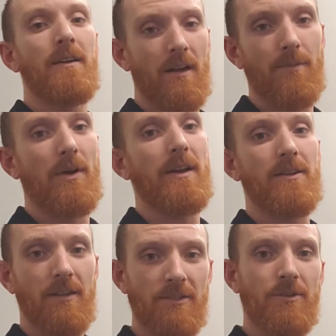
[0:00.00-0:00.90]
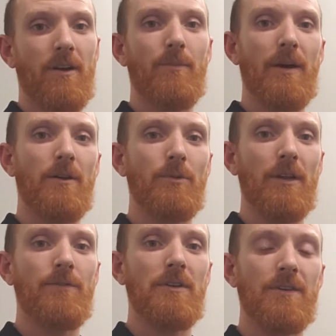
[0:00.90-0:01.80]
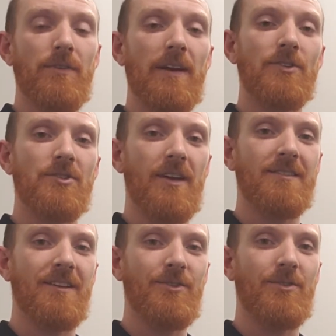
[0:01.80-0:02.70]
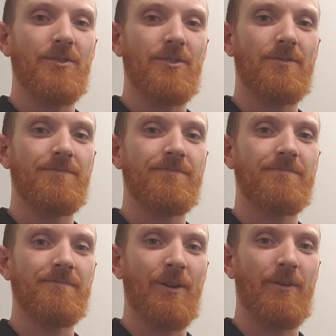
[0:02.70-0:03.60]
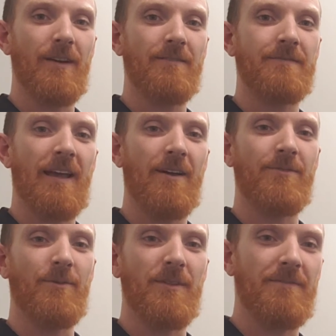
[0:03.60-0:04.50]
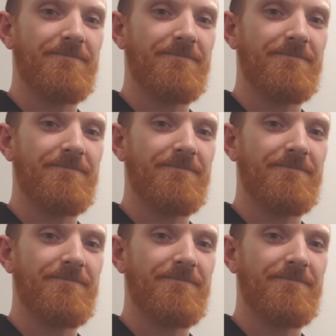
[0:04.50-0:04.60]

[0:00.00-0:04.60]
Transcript: come on in, let's talk about it. We'll give you a different exercise that you can do. All right? Have fun with it.